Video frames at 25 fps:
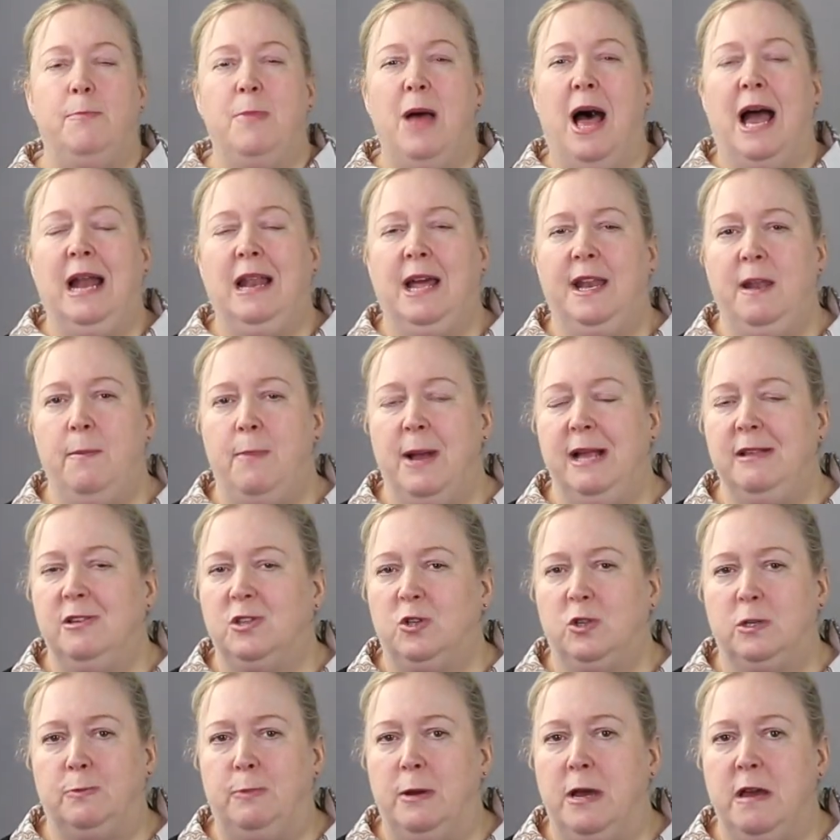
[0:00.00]
Eyeliner
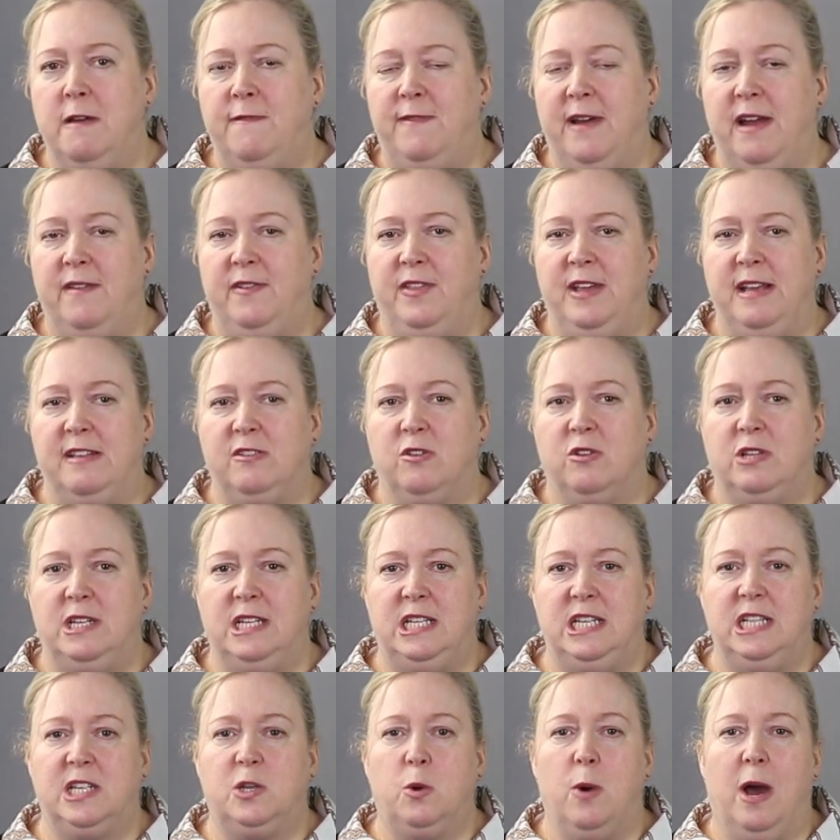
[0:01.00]
pencil's perfect for this because
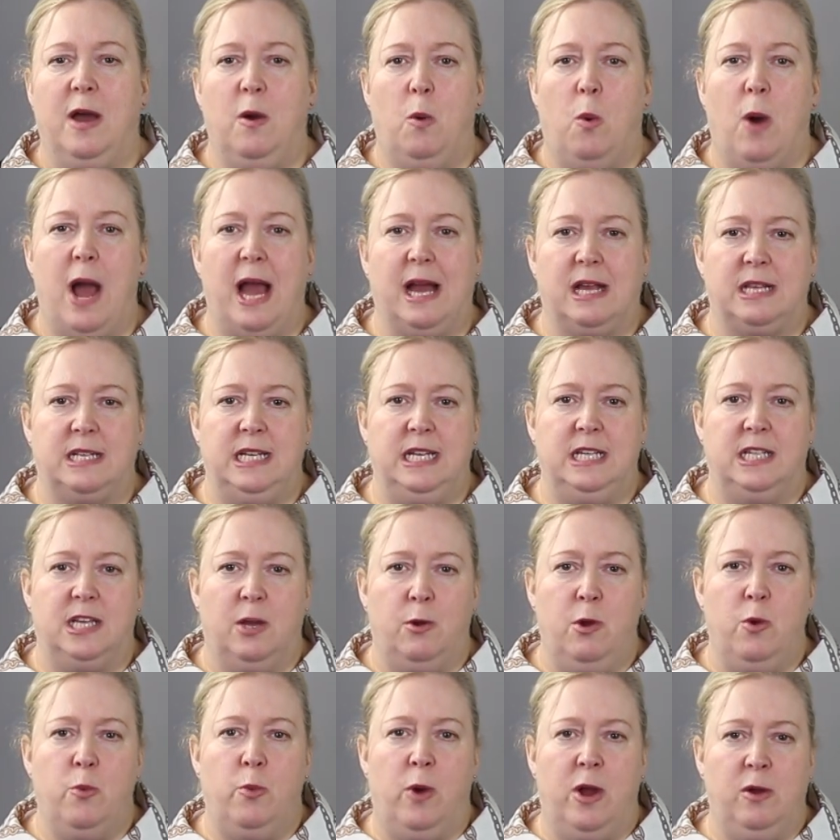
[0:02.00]
it is quite waxy,
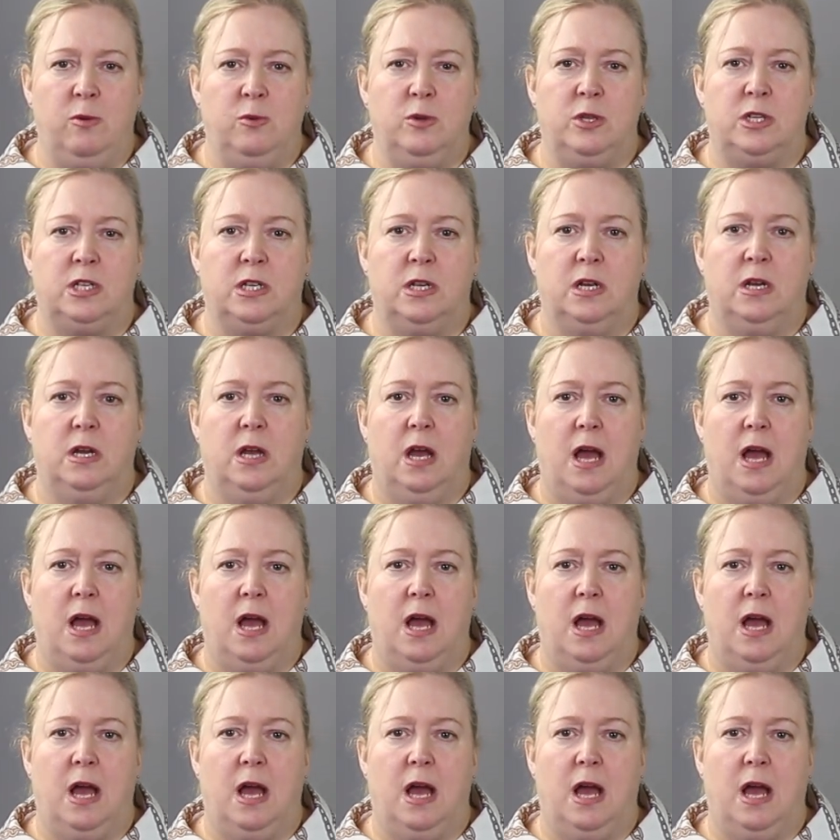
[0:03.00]
so it won't